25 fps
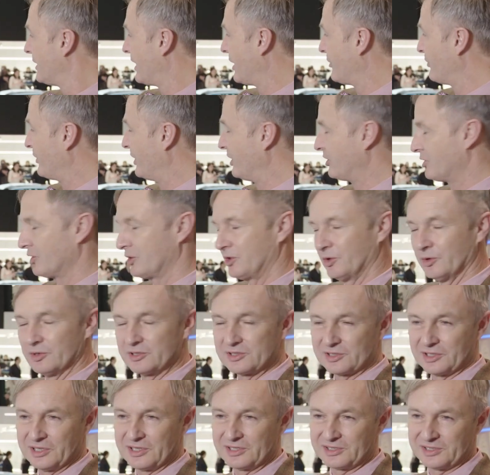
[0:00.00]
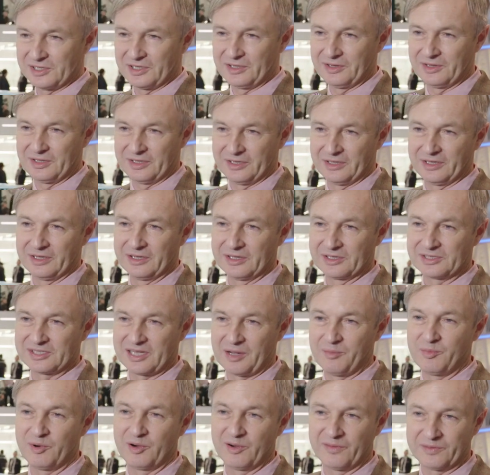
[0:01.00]
And we introduced this in the
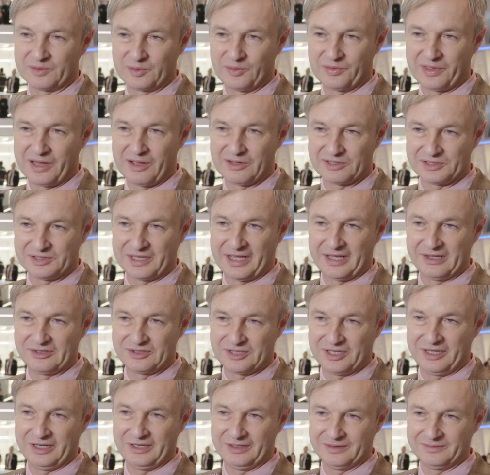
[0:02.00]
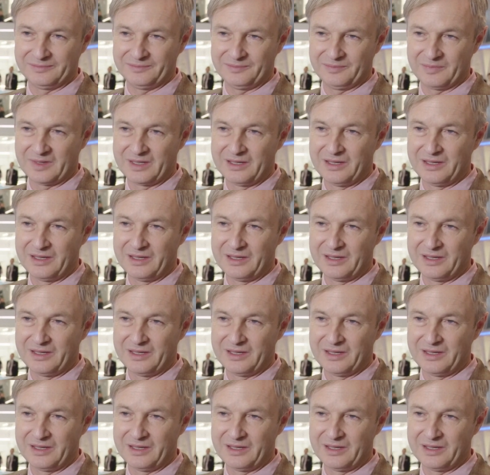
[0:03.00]
summer of 2018.